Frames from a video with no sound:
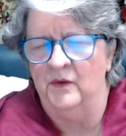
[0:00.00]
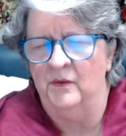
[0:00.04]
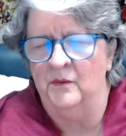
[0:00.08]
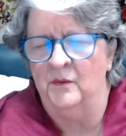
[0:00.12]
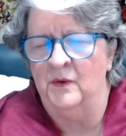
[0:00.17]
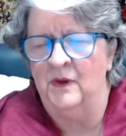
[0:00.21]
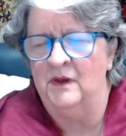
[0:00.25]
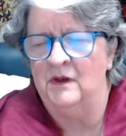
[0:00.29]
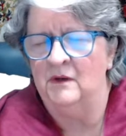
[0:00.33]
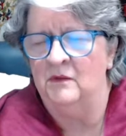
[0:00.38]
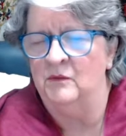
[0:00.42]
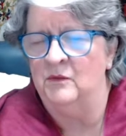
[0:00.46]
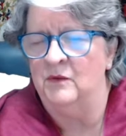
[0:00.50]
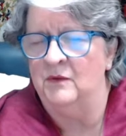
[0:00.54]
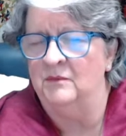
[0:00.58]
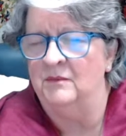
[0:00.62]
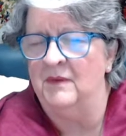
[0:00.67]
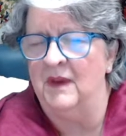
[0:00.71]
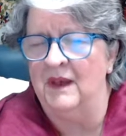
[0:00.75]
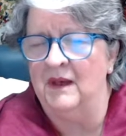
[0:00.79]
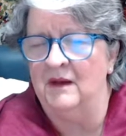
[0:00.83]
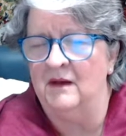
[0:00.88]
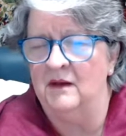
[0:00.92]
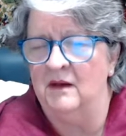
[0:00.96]
what would
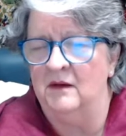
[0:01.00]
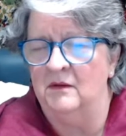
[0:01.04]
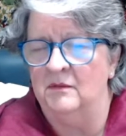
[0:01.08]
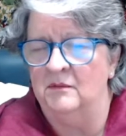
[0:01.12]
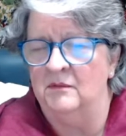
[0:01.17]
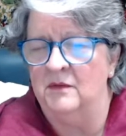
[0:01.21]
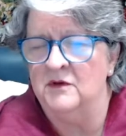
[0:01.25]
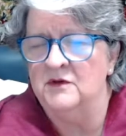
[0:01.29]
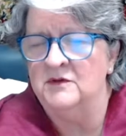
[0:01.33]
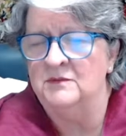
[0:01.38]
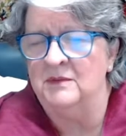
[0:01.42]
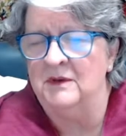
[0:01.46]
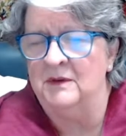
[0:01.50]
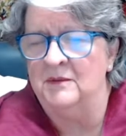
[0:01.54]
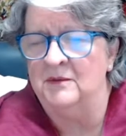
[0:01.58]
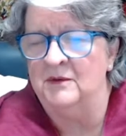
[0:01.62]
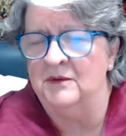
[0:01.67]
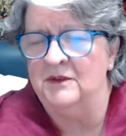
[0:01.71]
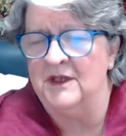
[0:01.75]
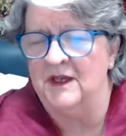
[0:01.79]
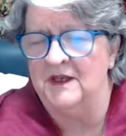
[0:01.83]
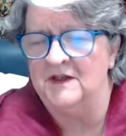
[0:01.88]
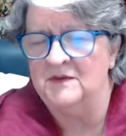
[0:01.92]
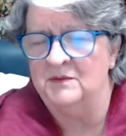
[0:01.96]
make most people
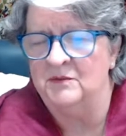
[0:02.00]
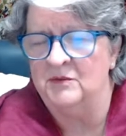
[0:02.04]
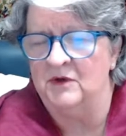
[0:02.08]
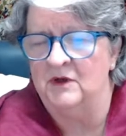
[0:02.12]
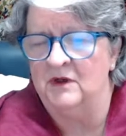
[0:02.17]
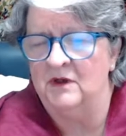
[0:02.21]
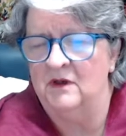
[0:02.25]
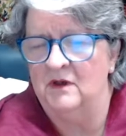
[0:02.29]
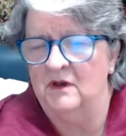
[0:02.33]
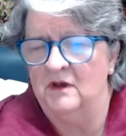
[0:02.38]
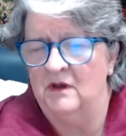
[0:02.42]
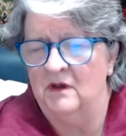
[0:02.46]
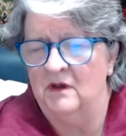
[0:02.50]
desperate,